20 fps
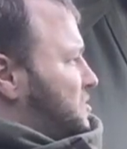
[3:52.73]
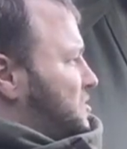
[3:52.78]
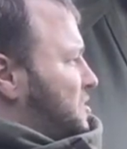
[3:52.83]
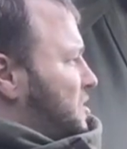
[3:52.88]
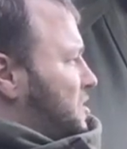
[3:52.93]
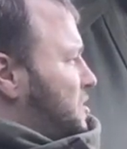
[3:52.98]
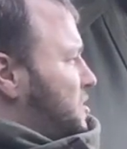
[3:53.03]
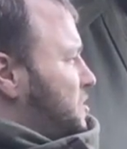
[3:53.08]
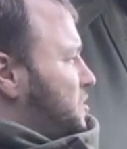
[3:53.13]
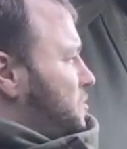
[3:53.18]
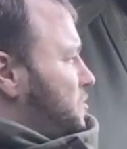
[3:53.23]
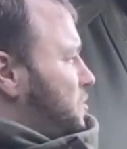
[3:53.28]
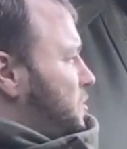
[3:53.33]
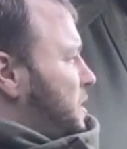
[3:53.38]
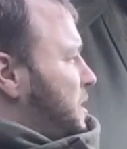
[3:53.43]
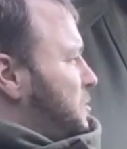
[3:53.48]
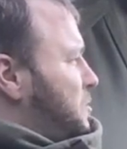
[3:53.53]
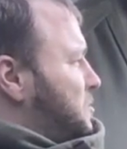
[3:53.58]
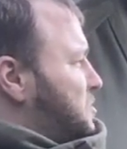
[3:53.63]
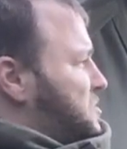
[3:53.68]
So
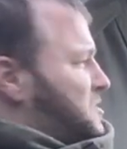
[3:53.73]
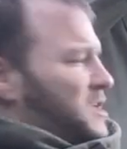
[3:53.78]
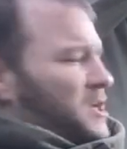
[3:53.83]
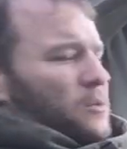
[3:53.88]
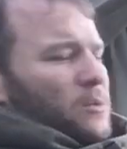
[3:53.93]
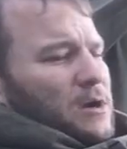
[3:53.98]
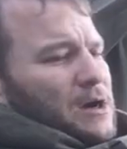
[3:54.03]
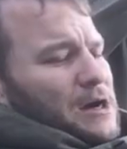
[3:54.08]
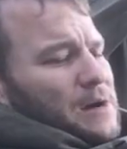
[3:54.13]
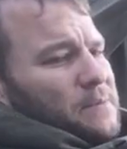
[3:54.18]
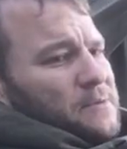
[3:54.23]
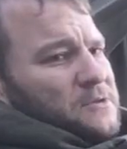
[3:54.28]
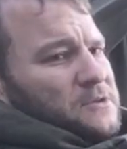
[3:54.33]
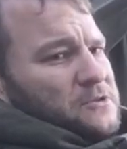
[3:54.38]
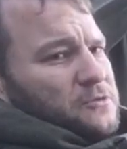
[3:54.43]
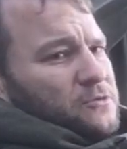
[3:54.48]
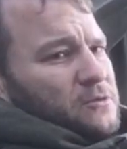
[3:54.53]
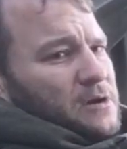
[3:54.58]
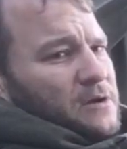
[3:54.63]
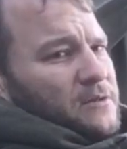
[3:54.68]
we will see what happens
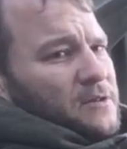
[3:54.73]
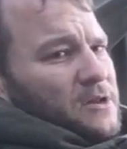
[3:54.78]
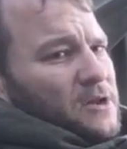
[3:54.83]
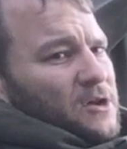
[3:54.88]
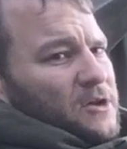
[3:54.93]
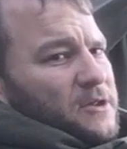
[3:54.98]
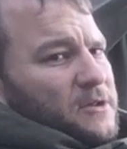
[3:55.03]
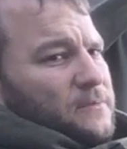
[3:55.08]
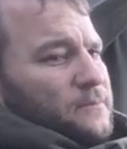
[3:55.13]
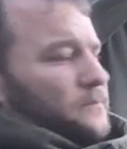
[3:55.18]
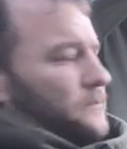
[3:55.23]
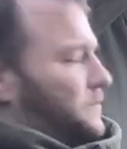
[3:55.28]
throughout the night.